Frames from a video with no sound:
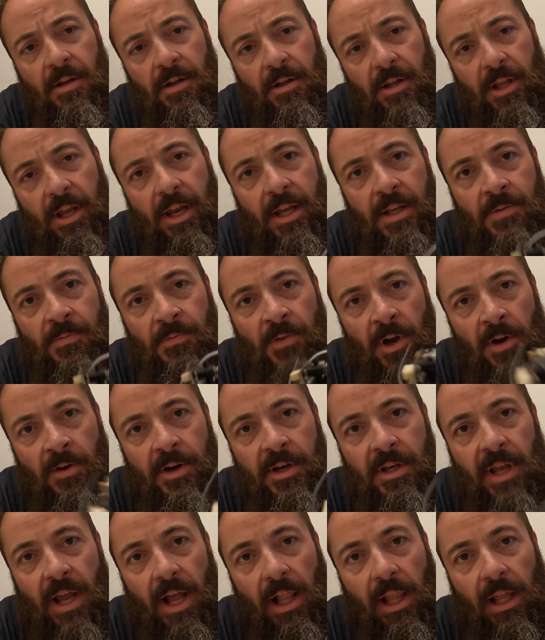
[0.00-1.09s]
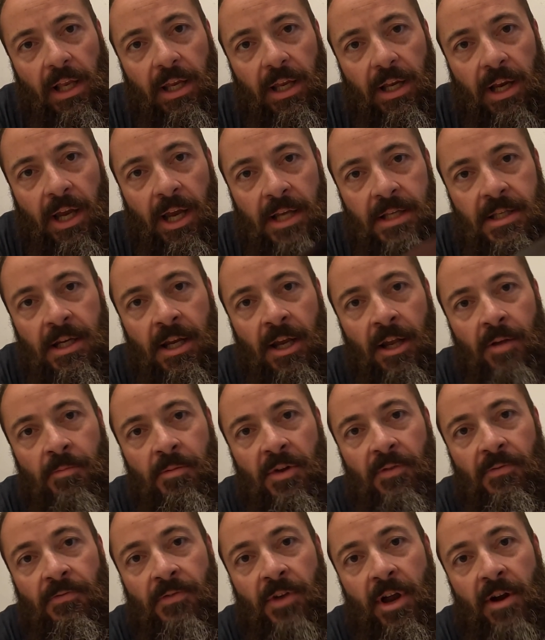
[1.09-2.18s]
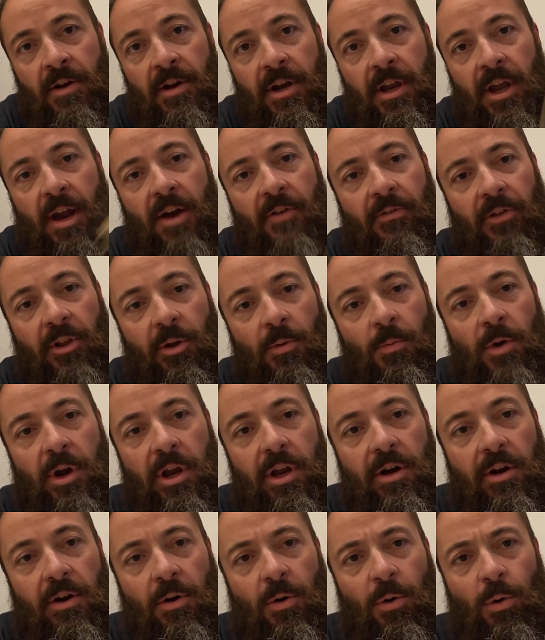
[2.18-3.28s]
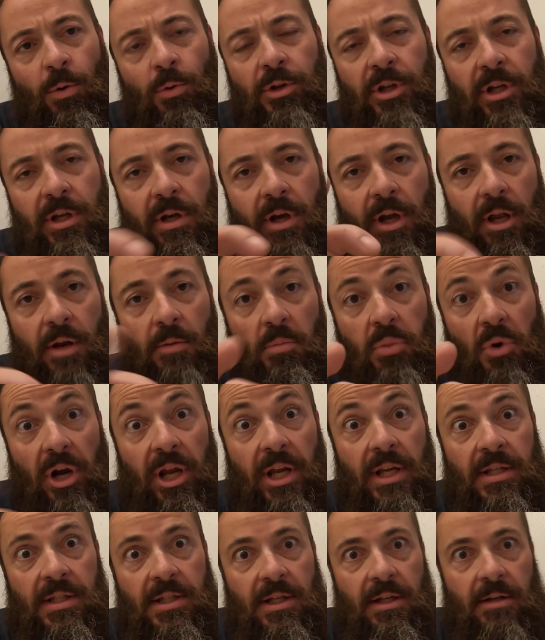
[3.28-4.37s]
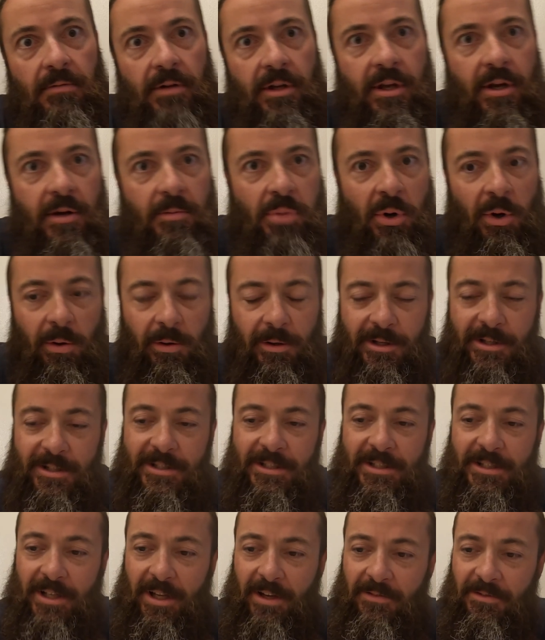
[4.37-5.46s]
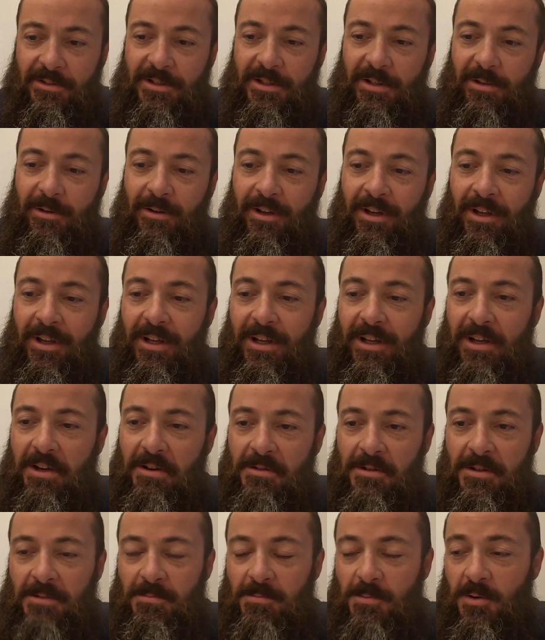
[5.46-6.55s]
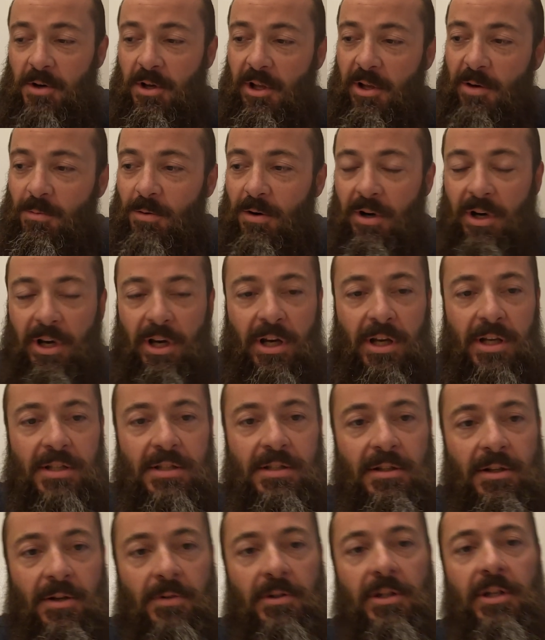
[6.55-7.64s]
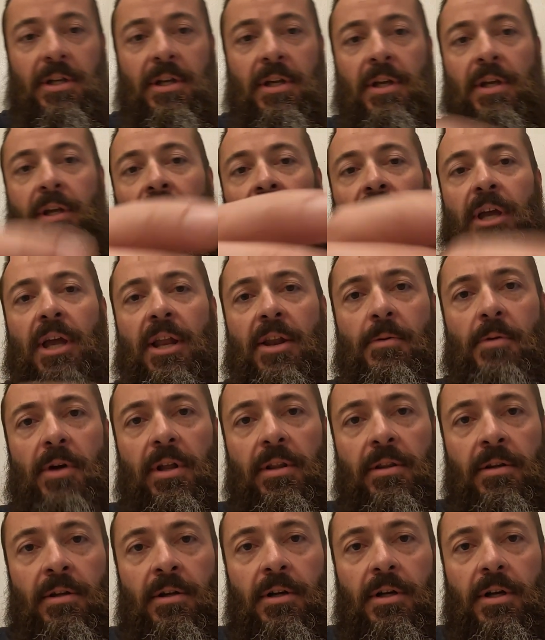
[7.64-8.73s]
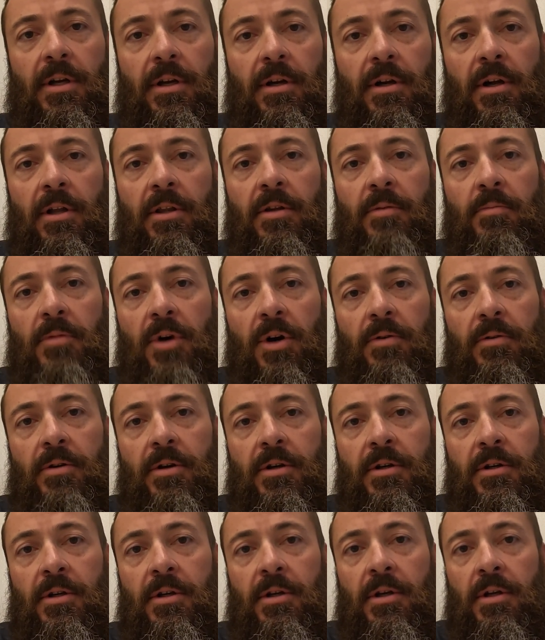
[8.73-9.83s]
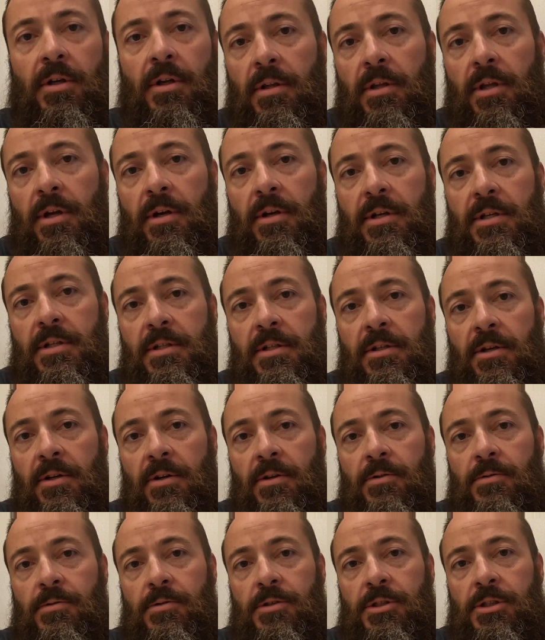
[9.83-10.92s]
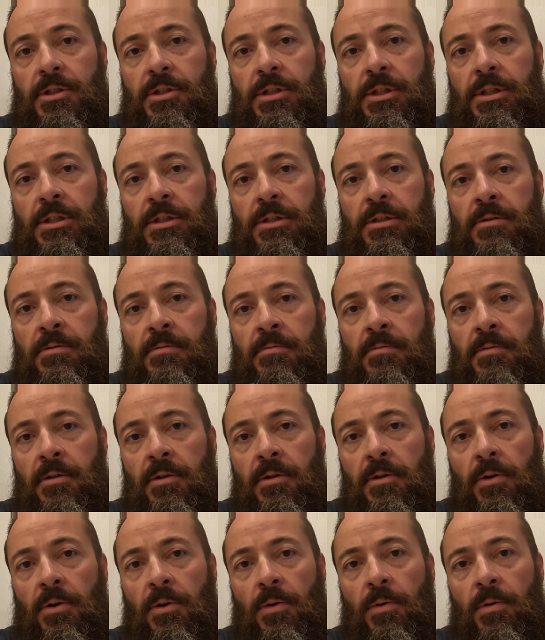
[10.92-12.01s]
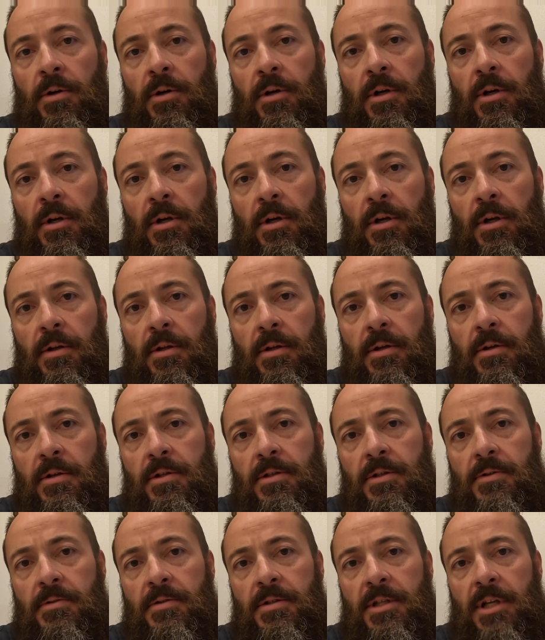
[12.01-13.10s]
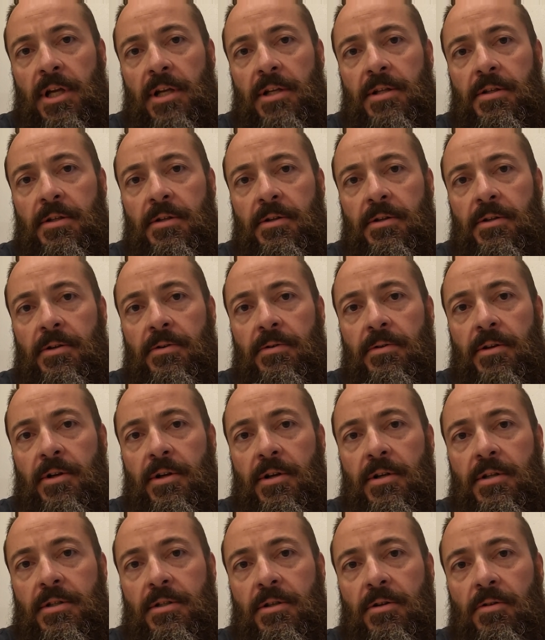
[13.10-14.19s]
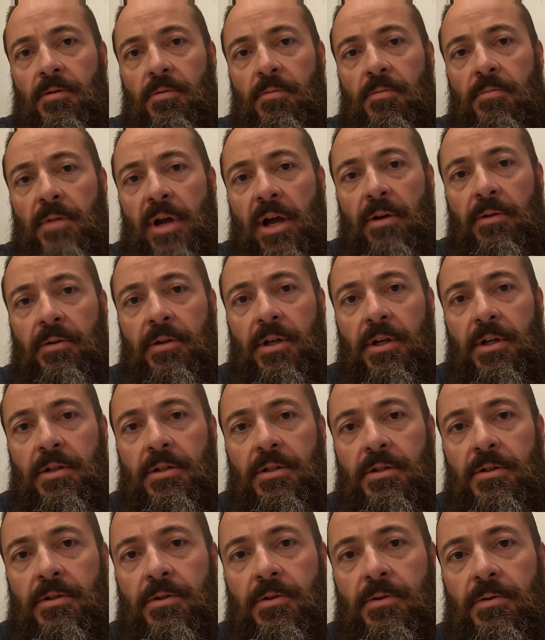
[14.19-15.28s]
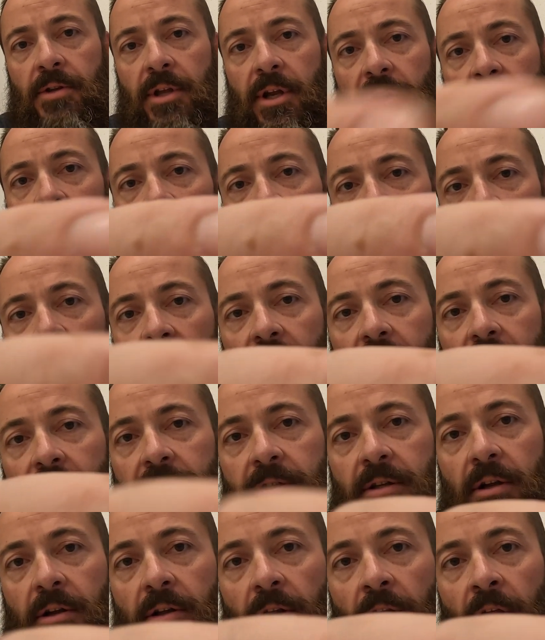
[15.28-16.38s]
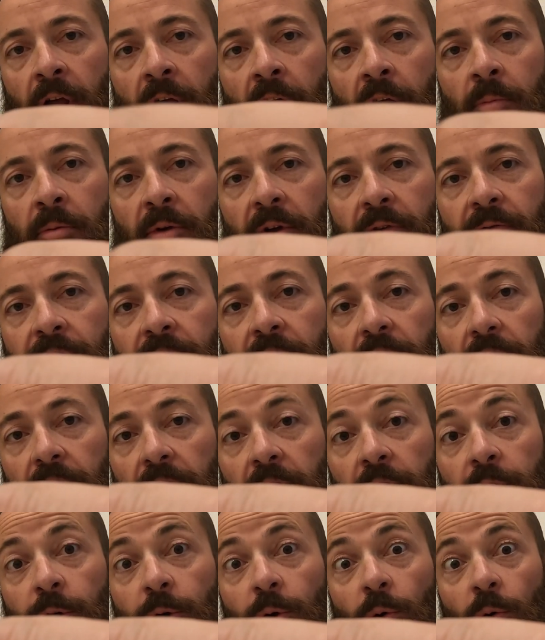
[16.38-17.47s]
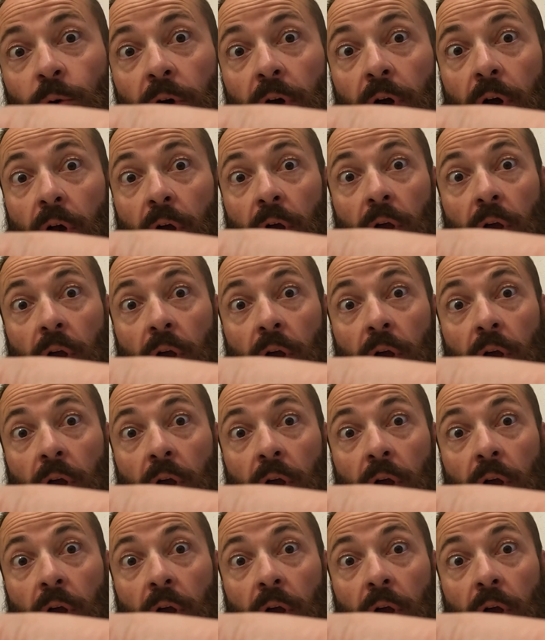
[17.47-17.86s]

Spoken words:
delicate, guys. You gotta be very careful on where you're holding and bracing when you're pulling stuff, so I was just really working it slowly. Anyway, look on the motor. There is no screw. There is no set screw. There is no mounting screw. There is like this glob of glue.